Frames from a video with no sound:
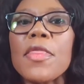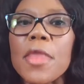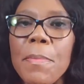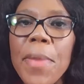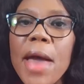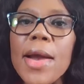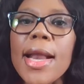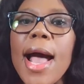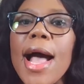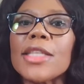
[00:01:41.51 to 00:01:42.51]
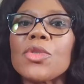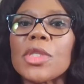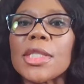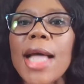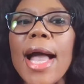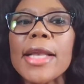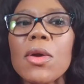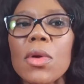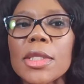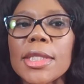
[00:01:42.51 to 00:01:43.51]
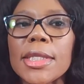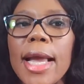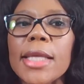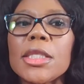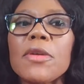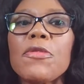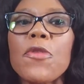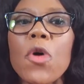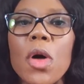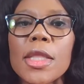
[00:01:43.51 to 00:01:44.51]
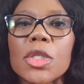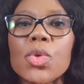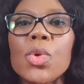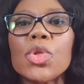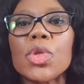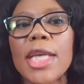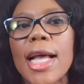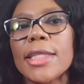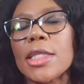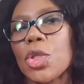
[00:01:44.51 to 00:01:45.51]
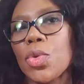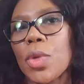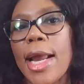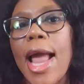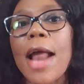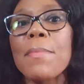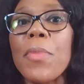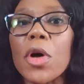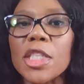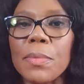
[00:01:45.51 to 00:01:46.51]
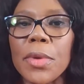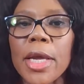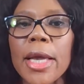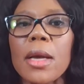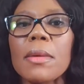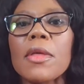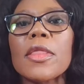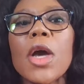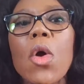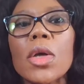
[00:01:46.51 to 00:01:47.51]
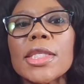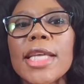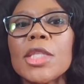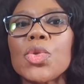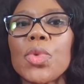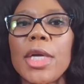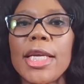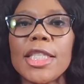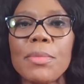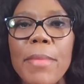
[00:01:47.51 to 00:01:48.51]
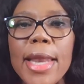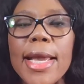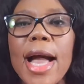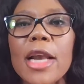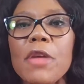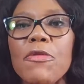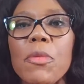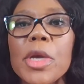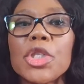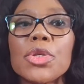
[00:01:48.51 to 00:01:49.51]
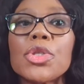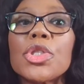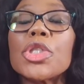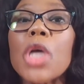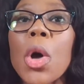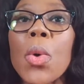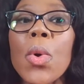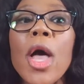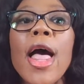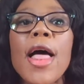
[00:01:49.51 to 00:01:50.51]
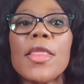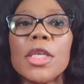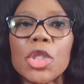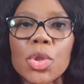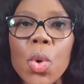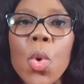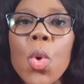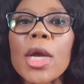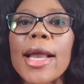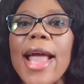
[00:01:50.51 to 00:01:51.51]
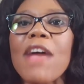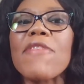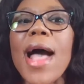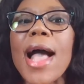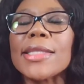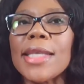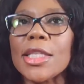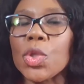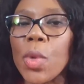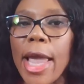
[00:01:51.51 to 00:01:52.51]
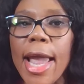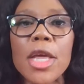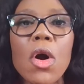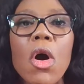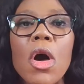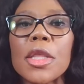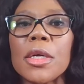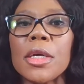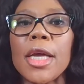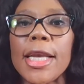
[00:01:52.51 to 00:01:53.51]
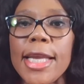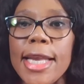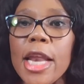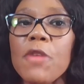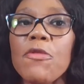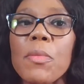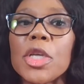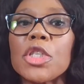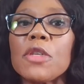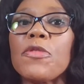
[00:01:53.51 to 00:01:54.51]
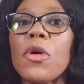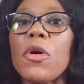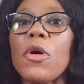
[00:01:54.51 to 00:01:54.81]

The parent has to sign consent for the school to tell the student, and possibly the consent to release medical information so the school can have access to any other needed information